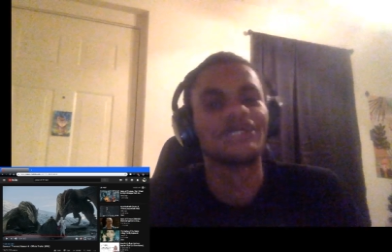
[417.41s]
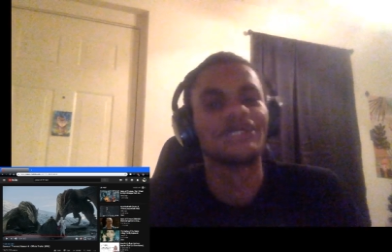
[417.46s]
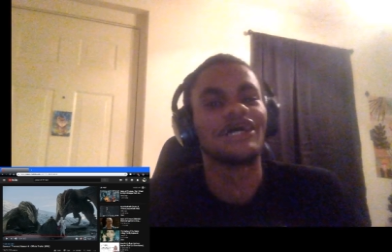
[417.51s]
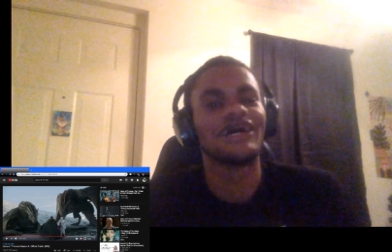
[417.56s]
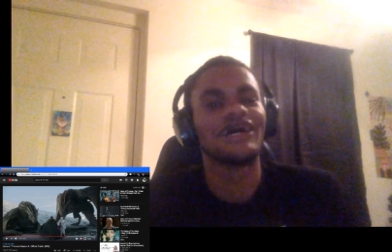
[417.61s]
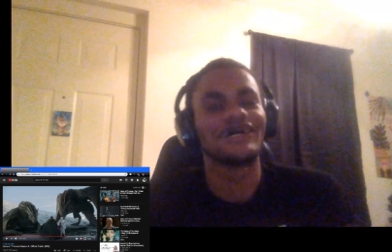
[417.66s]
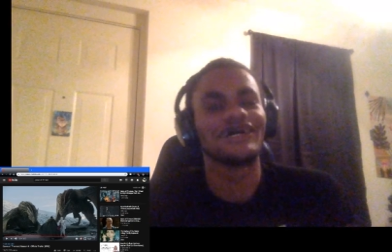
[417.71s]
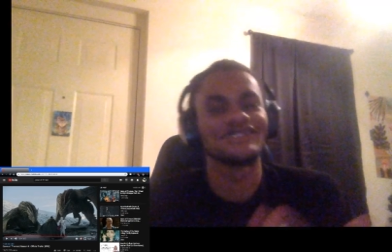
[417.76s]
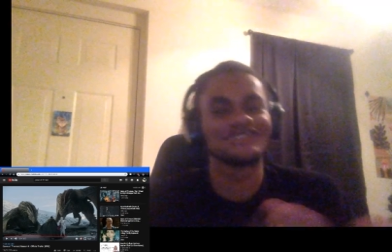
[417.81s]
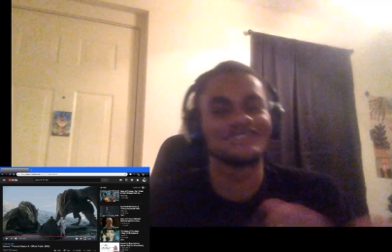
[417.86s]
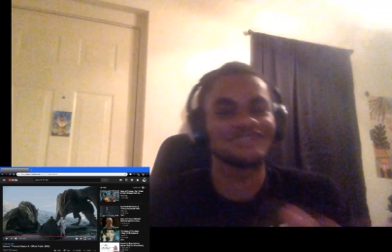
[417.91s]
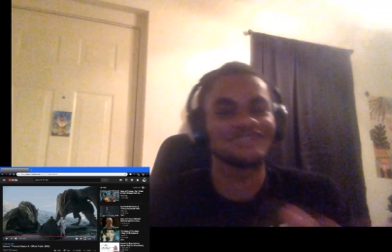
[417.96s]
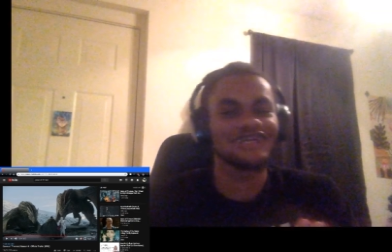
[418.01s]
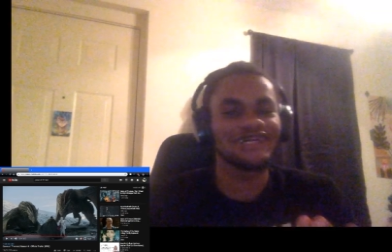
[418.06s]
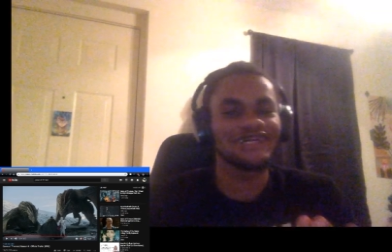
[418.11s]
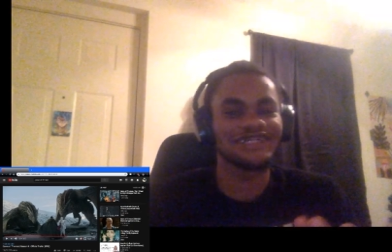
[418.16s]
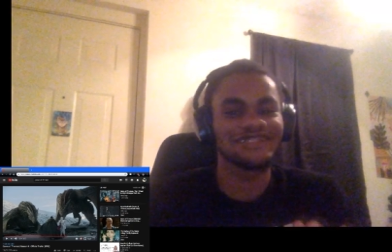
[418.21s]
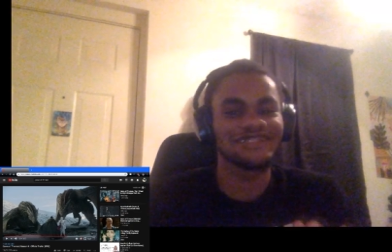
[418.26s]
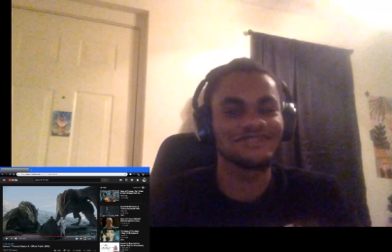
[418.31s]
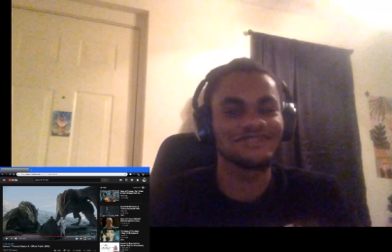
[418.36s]
Uh, the
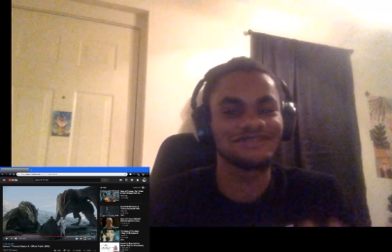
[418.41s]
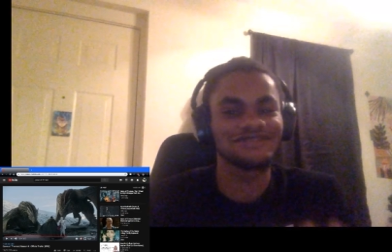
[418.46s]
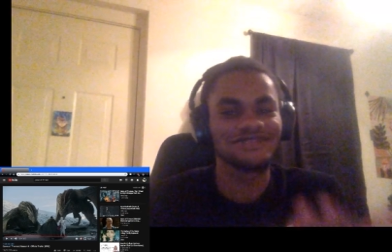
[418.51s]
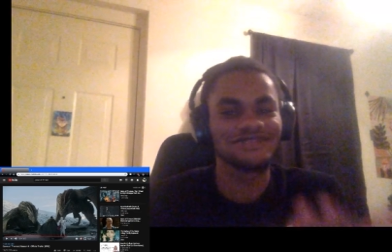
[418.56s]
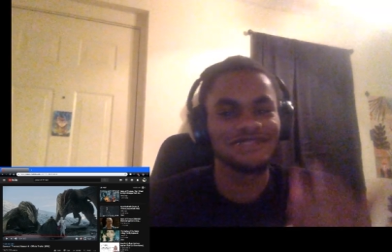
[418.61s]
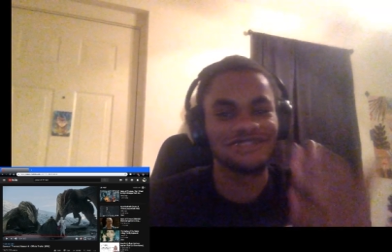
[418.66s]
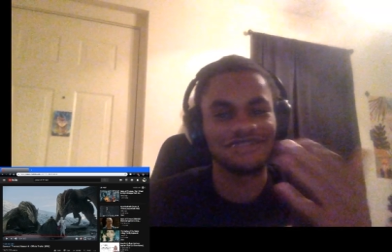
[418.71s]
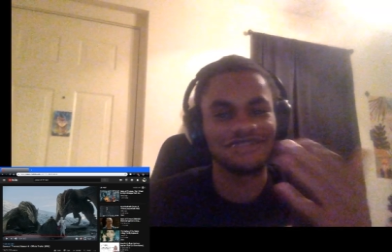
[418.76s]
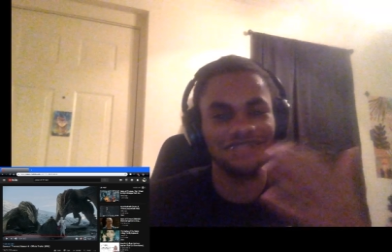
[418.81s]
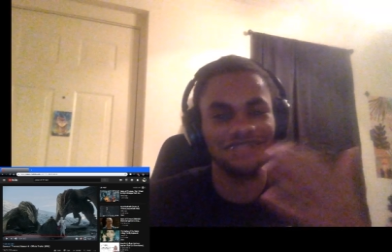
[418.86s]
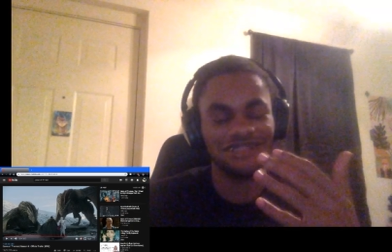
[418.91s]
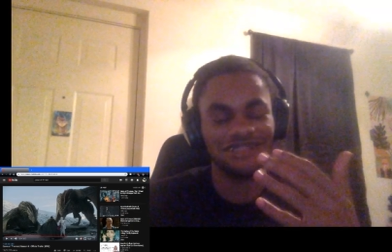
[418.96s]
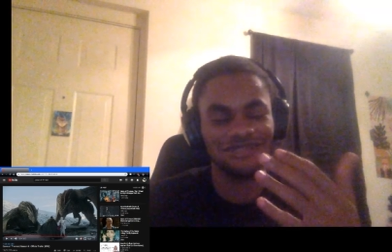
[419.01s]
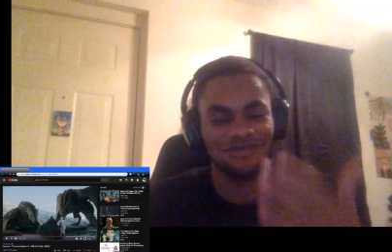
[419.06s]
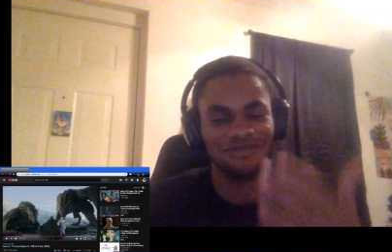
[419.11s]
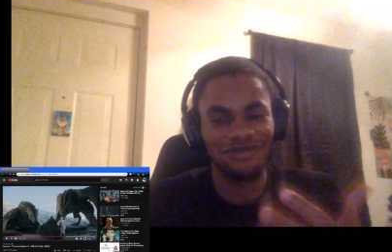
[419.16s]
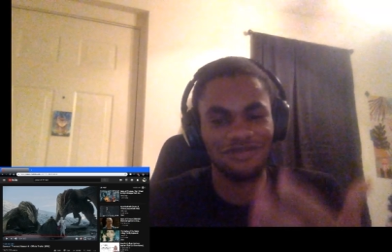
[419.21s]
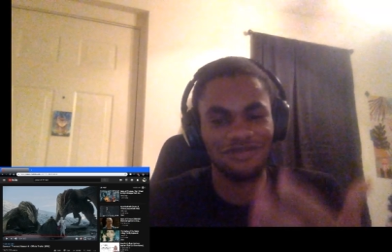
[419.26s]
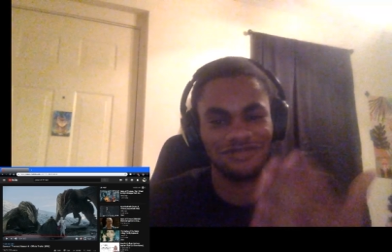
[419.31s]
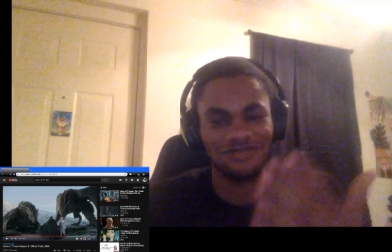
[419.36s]
dragon that is
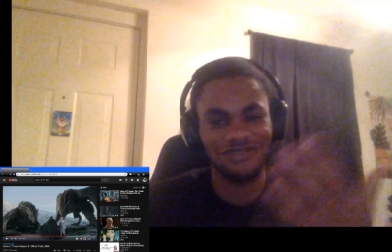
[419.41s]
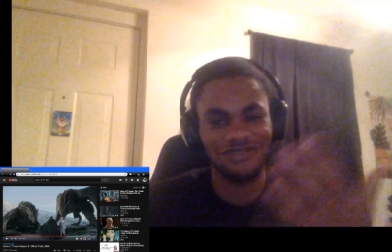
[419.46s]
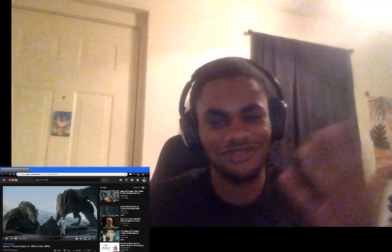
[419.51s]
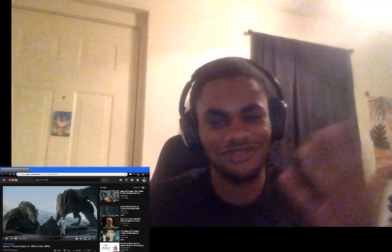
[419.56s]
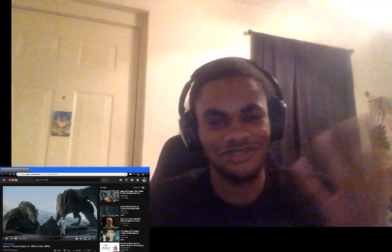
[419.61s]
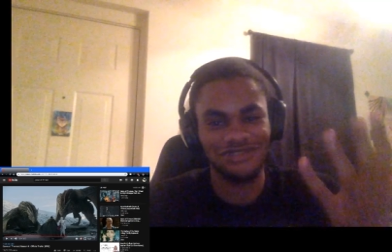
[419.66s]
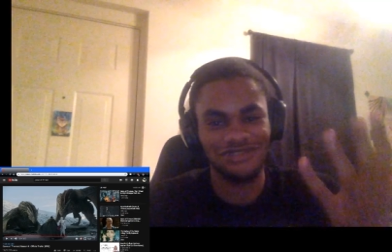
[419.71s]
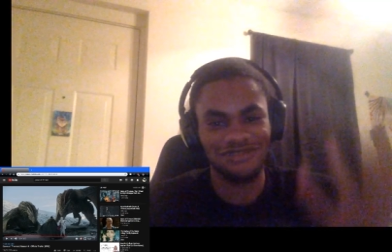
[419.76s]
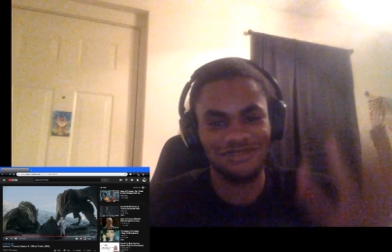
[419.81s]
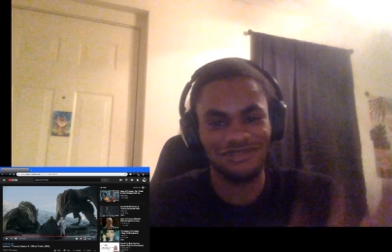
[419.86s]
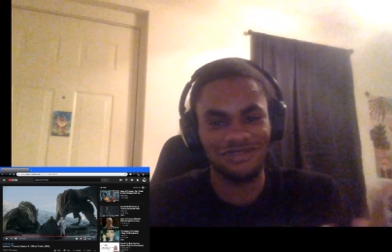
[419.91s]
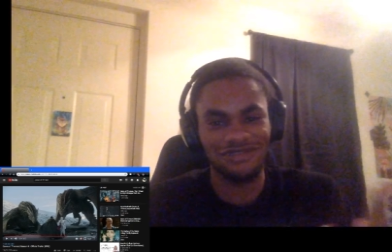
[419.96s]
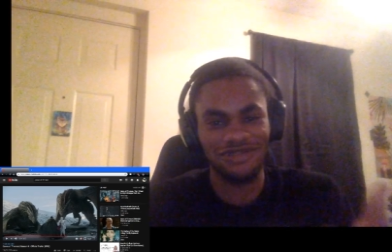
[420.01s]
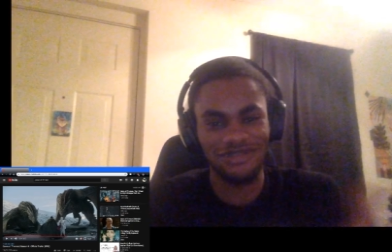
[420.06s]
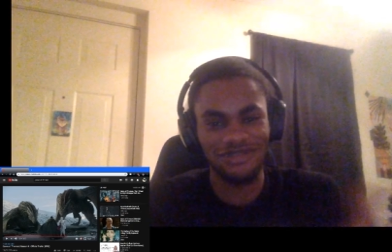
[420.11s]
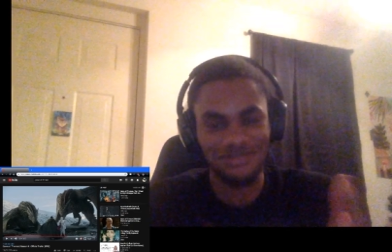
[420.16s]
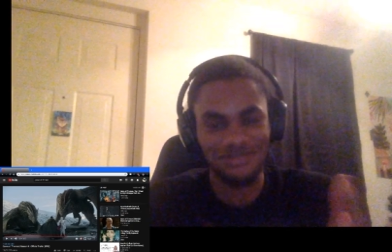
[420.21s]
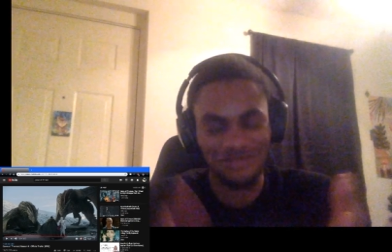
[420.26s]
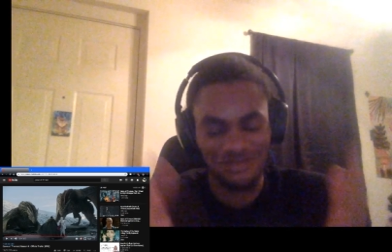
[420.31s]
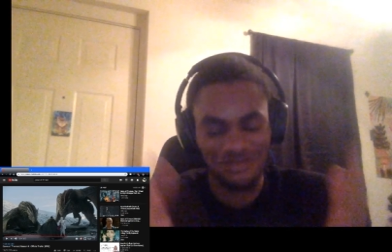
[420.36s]
one of the
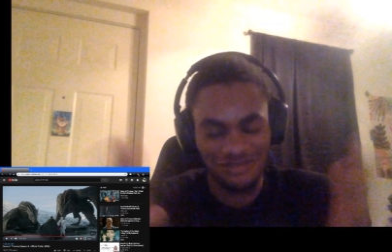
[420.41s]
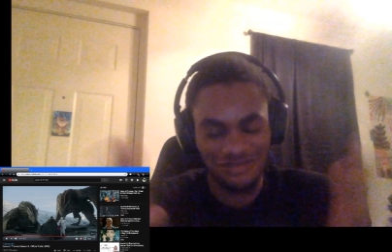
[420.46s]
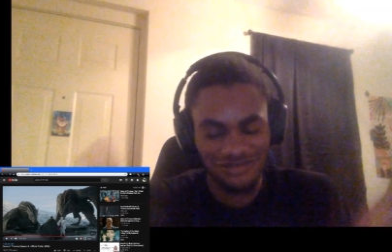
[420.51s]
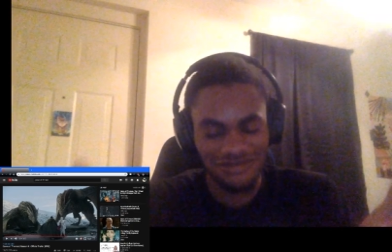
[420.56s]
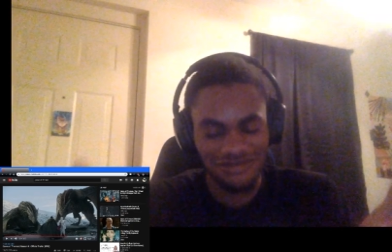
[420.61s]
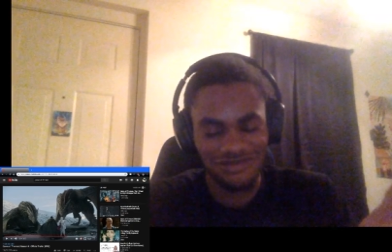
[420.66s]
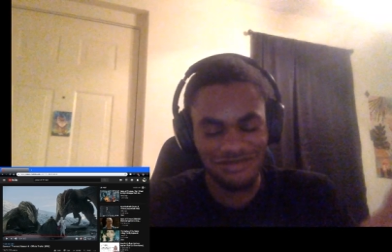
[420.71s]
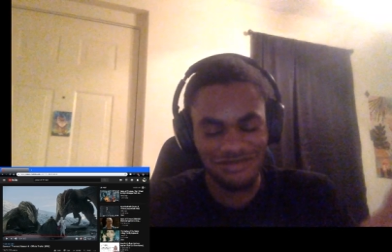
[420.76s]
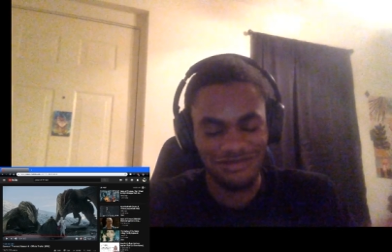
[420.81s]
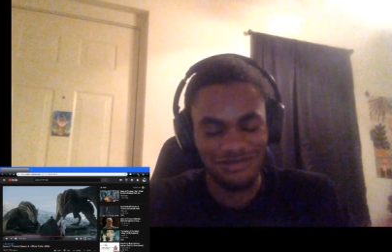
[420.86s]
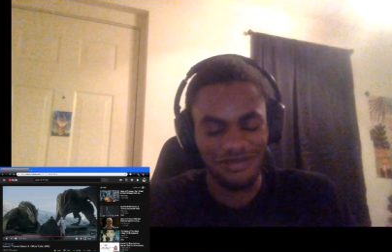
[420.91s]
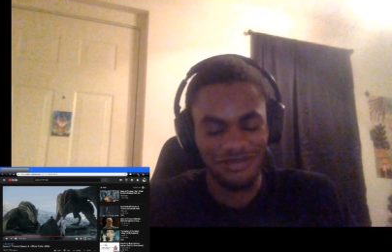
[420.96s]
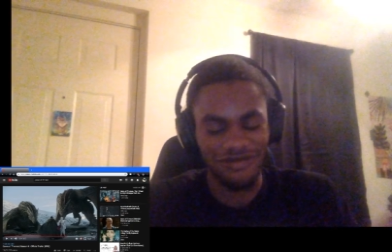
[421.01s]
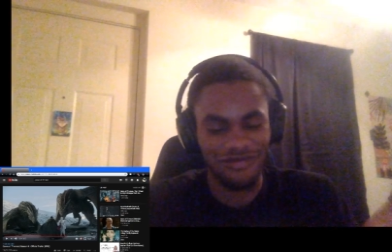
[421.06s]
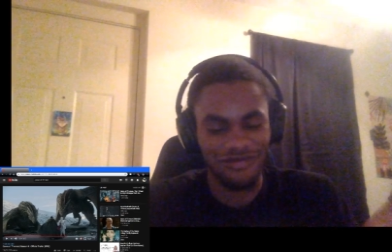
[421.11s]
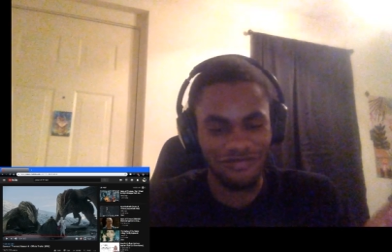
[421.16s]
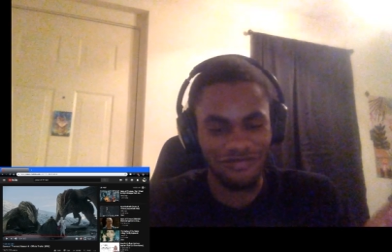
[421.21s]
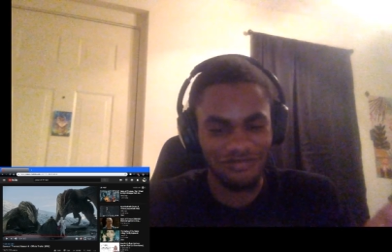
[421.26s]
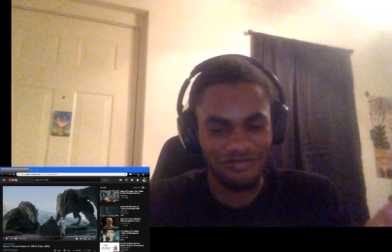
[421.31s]
sons of